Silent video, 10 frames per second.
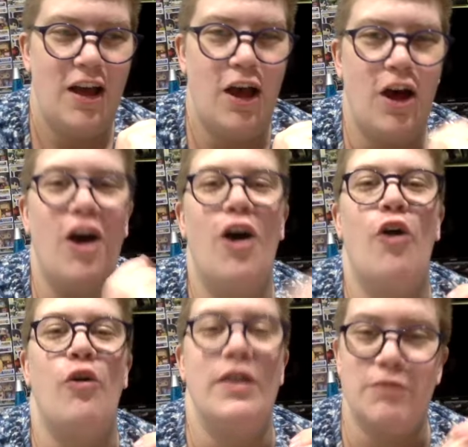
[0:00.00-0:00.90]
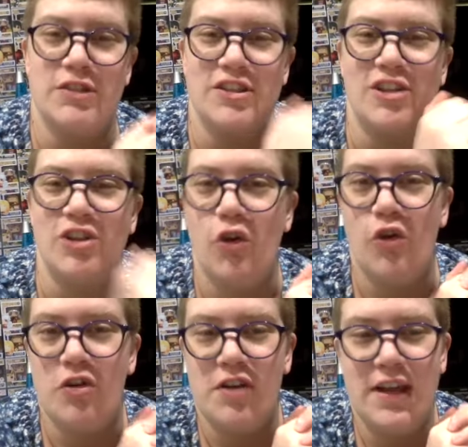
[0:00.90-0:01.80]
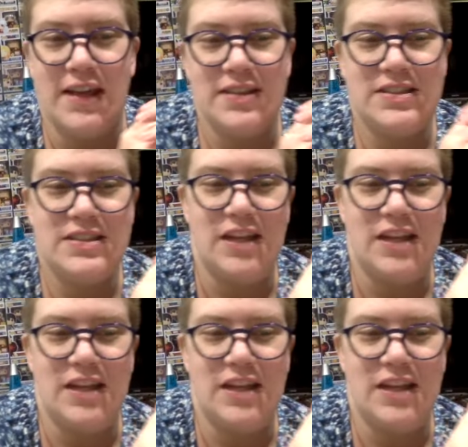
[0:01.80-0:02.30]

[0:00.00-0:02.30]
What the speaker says: Oh, it was glorious.